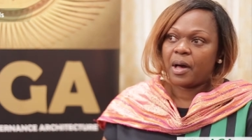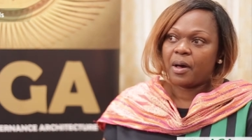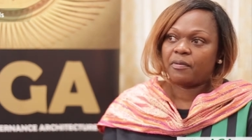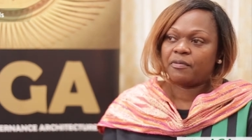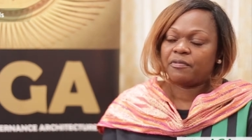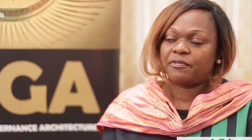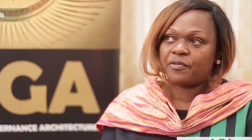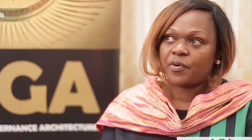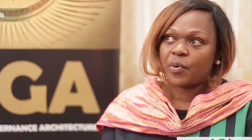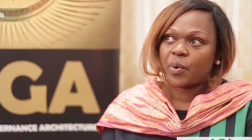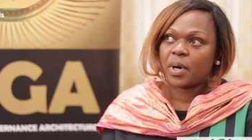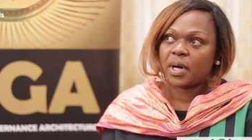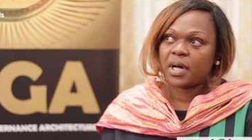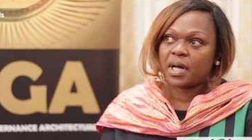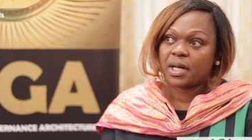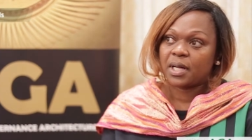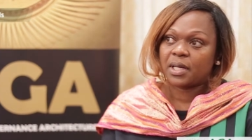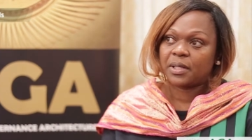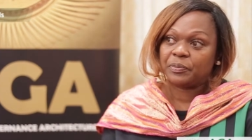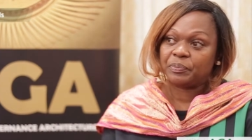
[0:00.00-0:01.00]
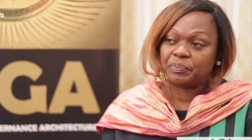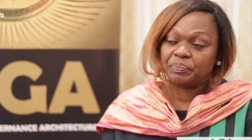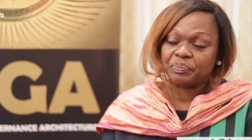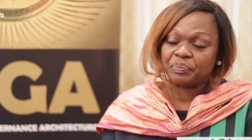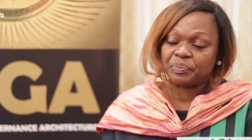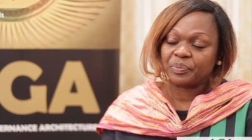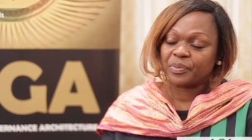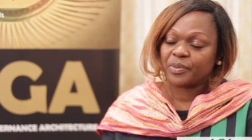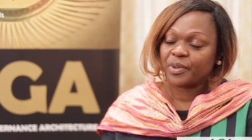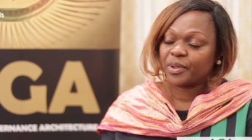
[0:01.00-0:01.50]
for
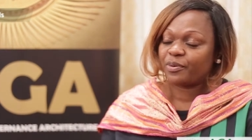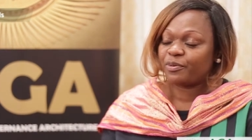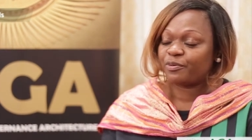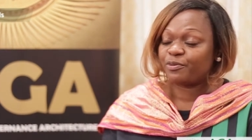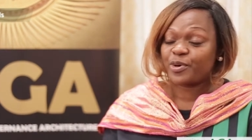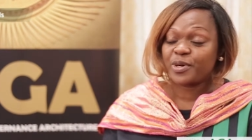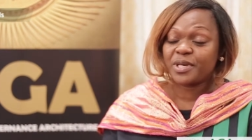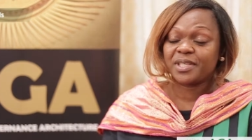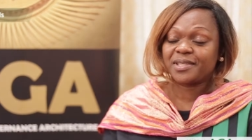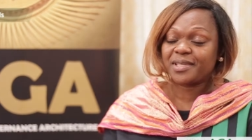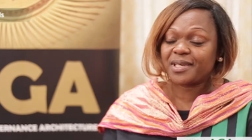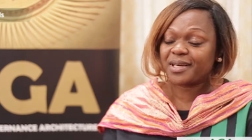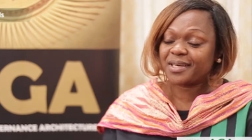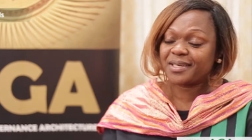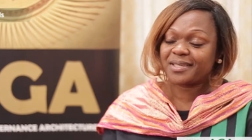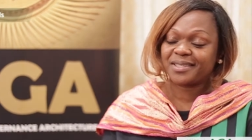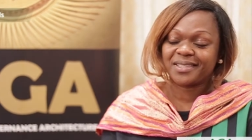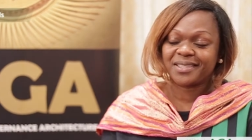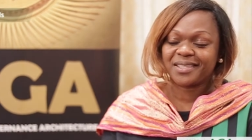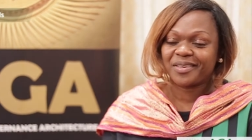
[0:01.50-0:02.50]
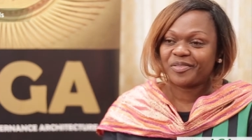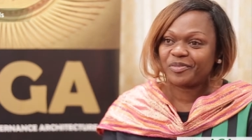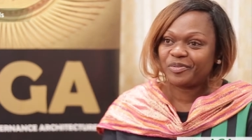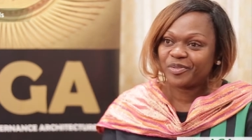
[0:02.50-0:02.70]
voicing his